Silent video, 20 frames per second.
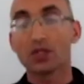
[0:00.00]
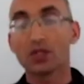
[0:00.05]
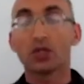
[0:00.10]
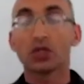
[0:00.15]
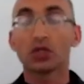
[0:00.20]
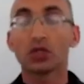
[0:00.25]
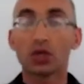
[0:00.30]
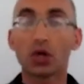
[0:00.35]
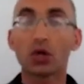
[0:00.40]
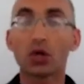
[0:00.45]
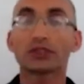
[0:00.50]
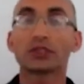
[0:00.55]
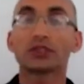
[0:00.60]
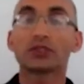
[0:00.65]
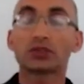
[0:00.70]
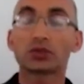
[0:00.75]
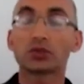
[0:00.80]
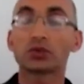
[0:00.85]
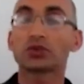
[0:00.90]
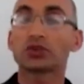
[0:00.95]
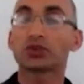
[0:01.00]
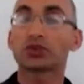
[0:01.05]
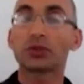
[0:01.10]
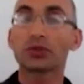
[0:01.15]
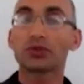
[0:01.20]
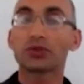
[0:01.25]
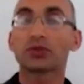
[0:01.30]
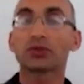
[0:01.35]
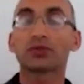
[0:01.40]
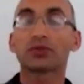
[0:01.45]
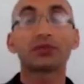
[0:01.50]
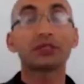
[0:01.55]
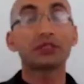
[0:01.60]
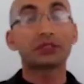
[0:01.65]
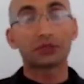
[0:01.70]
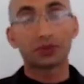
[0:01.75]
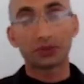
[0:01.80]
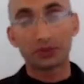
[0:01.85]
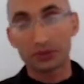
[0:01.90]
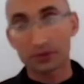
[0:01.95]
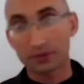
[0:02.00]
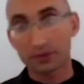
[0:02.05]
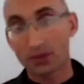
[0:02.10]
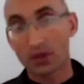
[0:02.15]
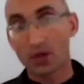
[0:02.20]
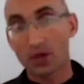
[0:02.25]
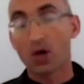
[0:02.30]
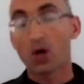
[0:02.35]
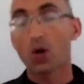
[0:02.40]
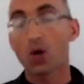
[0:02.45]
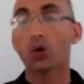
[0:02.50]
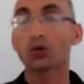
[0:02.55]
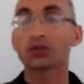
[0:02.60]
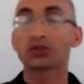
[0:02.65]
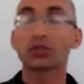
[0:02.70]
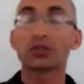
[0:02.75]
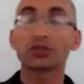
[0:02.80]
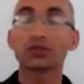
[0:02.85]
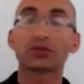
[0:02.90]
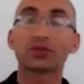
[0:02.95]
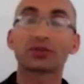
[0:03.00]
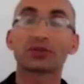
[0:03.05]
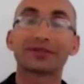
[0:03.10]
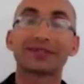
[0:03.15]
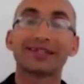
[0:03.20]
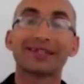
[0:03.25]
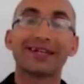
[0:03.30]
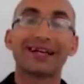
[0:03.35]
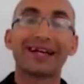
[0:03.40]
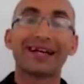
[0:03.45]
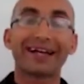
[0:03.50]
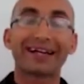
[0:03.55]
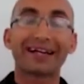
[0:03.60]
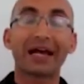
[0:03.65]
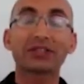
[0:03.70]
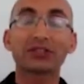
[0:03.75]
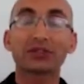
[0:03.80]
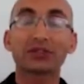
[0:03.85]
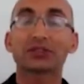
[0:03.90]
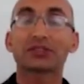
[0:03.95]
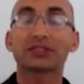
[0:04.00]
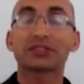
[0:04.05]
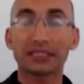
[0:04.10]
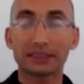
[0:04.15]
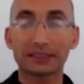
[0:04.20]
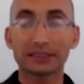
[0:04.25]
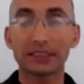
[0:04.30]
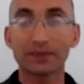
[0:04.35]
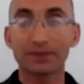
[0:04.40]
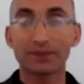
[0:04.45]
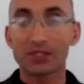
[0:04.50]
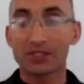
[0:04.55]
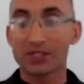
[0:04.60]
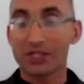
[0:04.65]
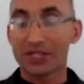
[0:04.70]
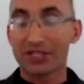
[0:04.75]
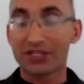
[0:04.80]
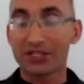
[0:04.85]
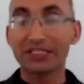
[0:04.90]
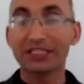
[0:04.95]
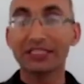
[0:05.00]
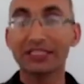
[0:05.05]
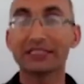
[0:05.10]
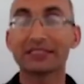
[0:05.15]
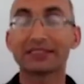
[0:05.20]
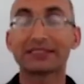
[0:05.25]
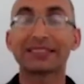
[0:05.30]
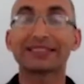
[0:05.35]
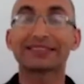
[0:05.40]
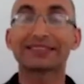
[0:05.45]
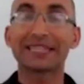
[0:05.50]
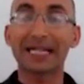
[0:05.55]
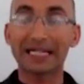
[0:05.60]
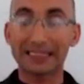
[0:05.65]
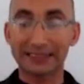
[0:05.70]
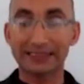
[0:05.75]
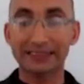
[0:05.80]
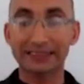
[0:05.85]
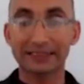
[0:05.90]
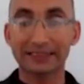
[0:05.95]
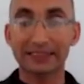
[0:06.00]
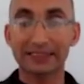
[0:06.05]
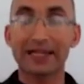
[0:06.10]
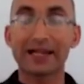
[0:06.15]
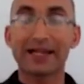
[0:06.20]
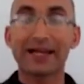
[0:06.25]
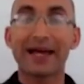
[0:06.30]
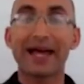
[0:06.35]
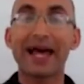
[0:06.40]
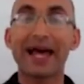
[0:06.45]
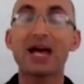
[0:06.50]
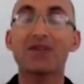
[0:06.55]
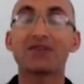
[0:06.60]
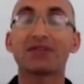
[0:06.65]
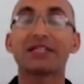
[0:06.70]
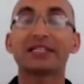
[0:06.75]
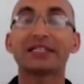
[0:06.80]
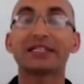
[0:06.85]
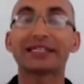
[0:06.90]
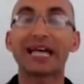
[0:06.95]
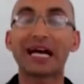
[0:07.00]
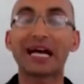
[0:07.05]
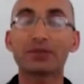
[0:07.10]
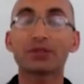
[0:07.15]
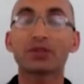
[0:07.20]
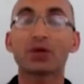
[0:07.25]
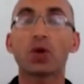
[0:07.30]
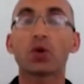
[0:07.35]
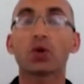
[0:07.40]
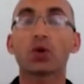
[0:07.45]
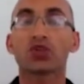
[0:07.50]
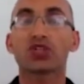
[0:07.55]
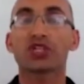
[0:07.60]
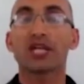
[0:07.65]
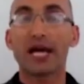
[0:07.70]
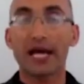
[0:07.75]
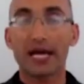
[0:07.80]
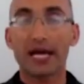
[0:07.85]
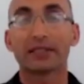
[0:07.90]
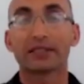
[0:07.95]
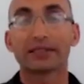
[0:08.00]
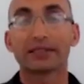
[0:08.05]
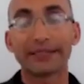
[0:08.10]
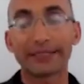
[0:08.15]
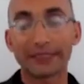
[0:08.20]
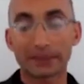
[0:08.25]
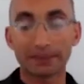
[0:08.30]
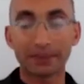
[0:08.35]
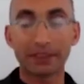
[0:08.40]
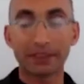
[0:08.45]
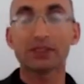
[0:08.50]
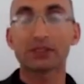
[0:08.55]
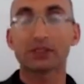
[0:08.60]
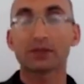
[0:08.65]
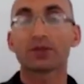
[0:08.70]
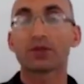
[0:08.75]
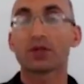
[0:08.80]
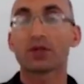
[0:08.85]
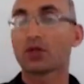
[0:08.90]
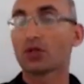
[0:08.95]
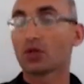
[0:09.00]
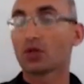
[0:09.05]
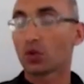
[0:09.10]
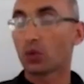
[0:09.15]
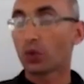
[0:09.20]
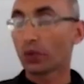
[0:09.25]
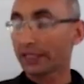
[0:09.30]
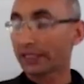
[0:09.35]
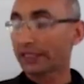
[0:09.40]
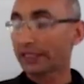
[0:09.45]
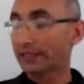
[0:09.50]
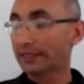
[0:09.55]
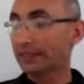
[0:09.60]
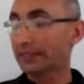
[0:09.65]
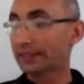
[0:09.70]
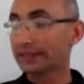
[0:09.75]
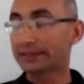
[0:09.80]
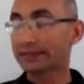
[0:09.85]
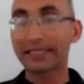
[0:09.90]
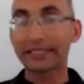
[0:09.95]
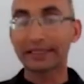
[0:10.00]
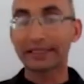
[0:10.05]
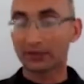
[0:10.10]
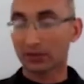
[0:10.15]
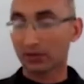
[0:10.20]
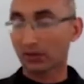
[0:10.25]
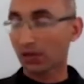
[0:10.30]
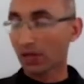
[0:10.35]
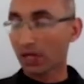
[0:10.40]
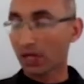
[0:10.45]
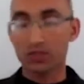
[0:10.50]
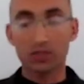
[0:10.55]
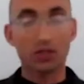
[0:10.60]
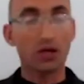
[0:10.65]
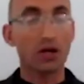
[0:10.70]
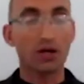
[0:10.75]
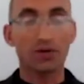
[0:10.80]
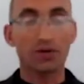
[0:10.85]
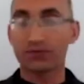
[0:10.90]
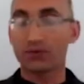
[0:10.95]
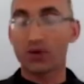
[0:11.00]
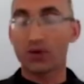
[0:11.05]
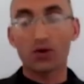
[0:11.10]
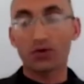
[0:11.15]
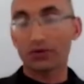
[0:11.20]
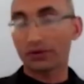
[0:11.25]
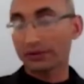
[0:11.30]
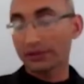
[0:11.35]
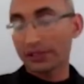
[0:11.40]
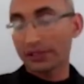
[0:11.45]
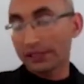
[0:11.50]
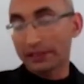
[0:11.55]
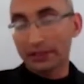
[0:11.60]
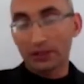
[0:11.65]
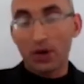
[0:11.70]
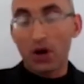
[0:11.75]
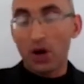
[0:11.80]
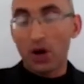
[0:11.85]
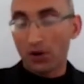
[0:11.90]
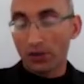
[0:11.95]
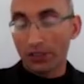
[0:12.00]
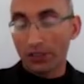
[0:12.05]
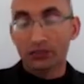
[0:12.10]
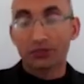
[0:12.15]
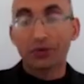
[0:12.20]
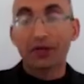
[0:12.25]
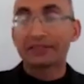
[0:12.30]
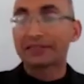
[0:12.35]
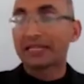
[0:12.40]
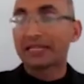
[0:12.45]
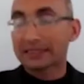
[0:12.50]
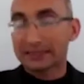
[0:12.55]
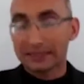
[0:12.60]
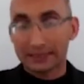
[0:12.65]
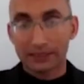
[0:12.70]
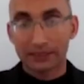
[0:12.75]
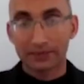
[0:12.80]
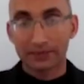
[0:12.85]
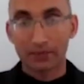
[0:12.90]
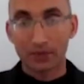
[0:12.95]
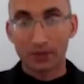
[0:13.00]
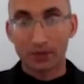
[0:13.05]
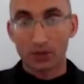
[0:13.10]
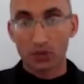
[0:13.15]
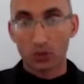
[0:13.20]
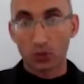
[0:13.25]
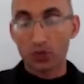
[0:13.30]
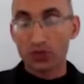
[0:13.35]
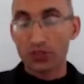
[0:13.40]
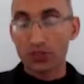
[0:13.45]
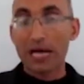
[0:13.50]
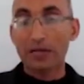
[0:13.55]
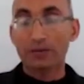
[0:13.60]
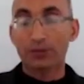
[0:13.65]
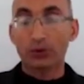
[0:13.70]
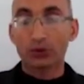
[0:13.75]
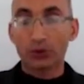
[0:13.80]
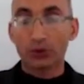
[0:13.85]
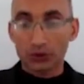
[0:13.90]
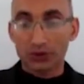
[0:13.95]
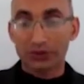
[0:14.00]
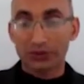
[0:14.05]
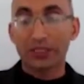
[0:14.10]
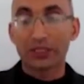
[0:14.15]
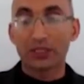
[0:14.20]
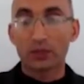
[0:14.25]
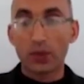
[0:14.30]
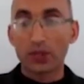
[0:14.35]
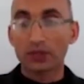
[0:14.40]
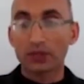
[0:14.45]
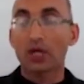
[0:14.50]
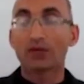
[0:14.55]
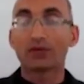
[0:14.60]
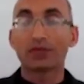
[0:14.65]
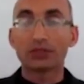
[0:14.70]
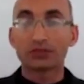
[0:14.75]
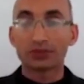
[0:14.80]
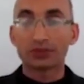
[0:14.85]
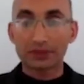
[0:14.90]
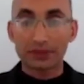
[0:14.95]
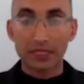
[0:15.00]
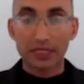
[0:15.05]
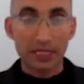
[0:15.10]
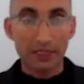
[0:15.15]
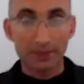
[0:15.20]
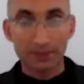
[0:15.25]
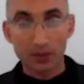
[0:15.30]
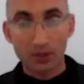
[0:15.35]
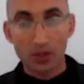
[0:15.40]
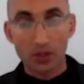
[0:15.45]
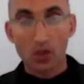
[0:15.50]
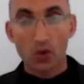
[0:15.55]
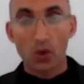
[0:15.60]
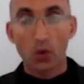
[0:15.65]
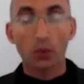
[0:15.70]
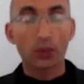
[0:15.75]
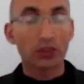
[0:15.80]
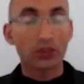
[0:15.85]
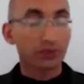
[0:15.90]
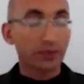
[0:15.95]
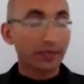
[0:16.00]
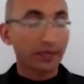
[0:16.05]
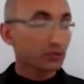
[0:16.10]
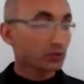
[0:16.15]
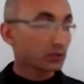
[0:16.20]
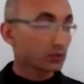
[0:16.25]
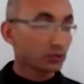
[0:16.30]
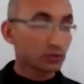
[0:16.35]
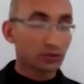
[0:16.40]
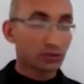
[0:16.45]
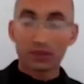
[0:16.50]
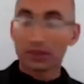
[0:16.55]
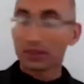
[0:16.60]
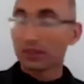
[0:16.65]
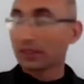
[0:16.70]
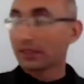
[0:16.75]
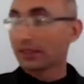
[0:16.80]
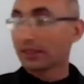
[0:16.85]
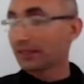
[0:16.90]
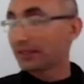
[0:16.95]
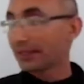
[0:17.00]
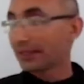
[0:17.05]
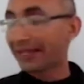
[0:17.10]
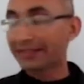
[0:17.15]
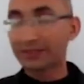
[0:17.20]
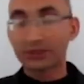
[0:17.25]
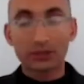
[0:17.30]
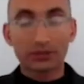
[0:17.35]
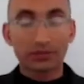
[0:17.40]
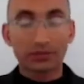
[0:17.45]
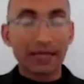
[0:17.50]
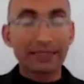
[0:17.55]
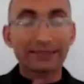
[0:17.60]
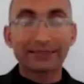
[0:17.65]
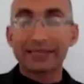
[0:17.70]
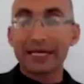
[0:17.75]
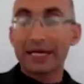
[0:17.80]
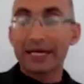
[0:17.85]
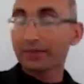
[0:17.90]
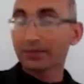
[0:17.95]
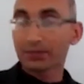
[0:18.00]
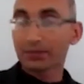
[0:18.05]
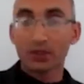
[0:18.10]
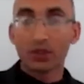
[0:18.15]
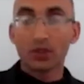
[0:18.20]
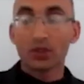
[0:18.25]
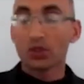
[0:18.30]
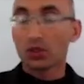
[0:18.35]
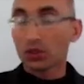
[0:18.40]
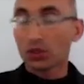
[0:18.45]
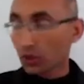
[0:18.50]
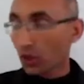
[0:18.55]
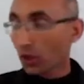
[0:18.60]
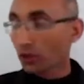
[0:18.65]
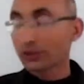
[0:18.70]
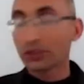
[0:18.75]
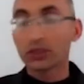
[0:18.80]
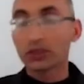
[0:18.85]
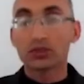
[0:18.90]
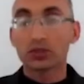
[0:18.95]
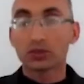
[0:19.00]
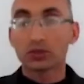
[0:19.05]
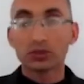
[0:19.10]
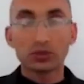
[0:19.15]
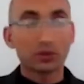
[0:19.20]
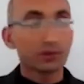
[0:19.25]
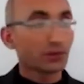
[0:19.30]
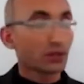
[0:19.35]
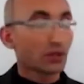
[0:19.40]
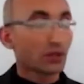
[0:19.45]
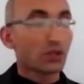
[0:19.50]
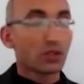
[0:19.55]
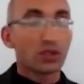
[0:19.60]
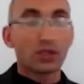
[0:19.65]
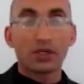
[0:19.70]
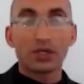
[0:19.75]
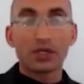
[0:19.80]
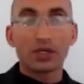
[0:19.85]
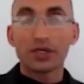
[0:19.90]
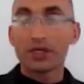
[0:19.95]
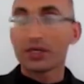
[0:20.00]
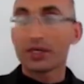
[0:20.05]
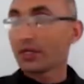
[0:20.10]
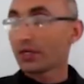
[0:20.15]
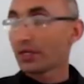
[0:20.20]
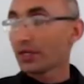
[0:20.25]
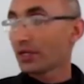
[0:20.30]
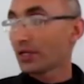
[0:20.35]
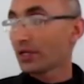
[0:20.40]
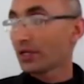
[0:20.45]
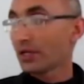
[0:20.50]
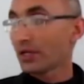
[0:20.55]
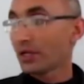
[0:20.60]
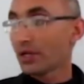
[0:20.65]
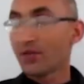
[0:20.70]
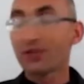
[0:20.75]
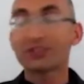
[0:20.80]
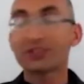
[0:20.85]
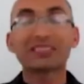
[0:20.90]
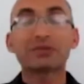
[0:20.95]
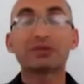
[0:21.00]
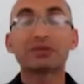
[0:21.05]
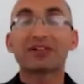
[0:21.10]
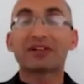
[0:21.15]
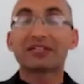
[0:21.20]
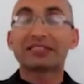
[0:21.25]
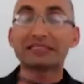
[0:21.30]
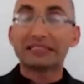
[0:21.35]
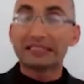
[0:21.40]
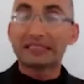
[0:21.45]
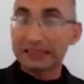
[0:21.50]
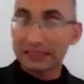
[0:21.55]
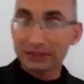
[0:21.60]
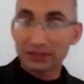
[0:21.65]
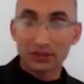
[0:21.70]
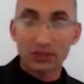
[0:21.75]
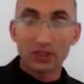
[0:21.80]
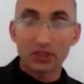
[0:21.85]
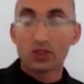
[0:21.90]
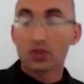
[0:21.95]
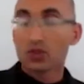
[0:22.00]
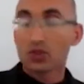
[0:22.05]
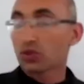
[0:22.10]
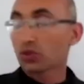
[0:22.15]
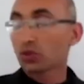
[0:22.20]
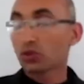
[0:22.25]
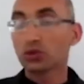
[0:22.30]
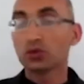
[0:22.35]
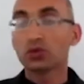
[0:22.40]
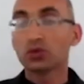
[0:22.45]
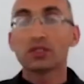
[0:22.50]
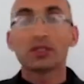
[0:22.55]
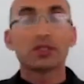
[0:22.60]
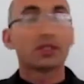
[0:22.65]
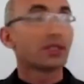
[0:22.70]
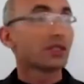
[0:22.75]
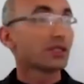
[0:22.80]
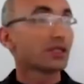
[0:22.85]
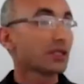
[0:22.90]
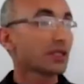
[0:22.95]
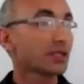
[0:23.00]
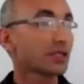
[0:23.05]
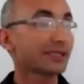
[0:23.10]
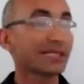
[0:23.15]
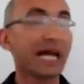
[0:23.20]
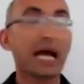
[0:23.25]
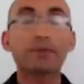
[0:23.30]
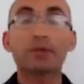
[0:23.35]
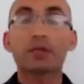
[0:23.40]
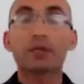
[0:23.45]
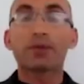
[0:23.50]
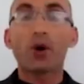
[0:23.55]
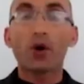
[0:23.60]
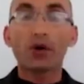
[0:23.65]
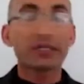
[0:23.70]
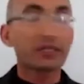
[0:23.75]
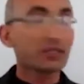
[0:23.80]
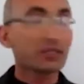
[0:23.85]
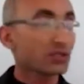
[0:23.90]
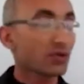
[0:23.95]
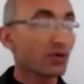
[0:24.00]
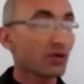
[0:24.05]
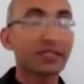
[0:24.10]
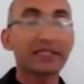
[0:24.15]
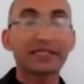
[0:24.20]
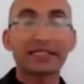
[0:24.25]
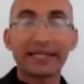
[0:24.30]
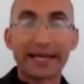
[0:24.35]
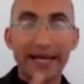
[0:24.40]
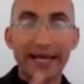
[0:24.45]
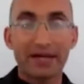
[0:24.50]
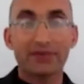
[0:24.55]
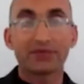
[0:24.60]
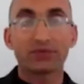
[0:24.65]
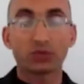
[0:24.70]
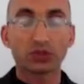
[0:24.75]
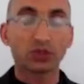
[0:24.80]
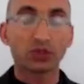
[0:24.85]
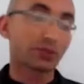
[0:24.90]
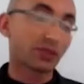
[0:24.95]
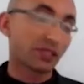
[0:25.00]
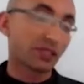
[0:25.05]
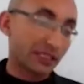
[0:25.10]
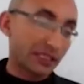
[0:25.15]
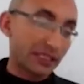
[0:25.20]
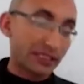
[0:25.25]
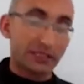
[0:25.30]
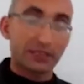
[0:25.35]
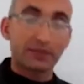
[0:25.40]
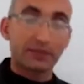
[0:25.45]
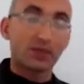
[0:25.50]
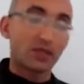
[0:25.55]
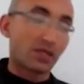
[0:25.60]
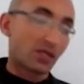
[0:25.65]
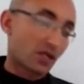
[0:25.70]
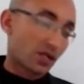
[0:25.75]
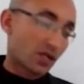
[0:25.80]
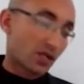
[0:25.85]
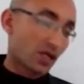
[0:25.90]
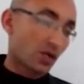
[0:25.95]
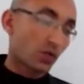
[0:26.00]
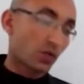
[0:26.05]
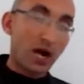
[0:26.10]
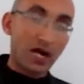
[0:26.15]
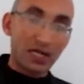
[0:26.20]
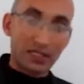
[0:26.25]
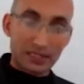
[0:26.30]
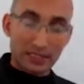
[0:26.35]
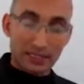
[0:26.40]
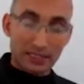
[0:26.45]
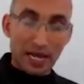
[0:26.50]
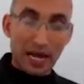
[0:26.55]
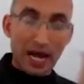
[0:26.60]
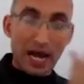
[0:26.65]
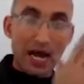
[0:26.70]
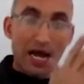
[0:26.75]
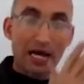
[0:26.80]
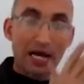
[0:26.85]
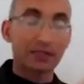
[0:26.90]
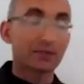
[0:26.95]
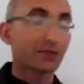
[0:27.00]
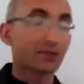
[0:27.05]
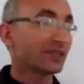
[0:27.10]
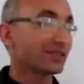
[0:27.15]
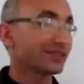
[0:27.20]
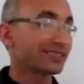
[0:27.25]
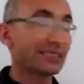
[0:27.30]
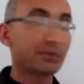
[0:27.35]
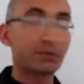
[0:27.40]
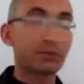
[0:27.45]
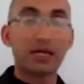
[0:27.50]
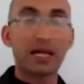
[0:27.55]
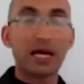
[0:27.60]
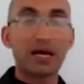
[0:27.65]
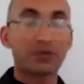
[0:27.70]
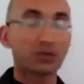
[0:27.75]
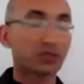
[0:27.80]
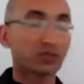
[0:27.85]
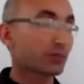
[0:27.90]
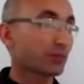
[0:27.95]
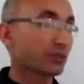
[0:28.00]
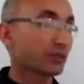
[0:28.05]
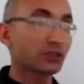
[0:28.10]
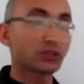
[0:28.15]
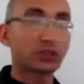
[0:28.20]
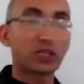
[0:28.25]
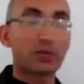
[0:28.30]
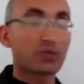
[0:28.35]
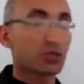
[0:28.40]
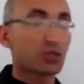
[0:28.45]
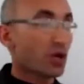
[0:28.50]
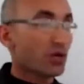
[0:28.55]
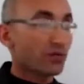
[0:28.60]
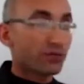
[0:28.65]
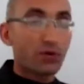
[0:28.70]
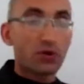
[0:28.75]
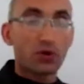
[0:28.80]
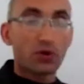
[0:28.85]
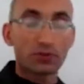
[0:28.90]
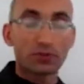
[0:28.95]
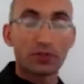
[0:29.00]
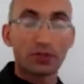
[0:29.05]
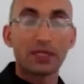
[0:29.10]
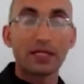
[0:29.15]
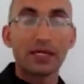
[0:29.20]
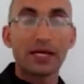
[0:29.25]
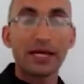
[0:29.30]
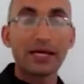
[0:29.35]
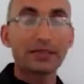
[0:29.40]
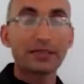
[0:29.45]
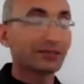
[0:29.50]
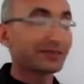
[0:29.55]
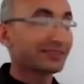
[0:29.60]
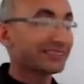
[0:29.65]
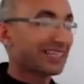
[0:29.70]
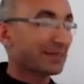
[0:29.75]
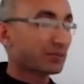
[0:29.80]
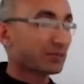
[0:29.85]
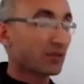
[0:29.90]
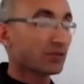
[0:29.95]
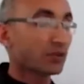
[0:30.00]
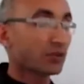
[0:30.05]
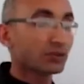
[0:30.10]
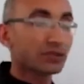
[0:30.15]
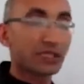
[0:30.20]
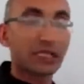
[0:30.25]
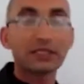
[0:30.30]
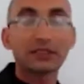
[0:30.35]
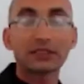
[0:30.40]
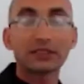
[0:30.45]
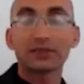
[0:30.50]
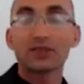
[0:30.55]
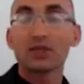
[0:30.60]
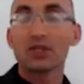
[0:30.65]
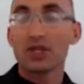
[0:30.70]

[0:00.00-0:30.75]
according to certain features or certain characteristics these texts have in common or share. It means we take a lot of, or nearly all literary texts which are produced in the world of literature. We try to categorize them according to the similarities to the common points they have. For example, these ones are similar, for example, in terms of form and in terms of content.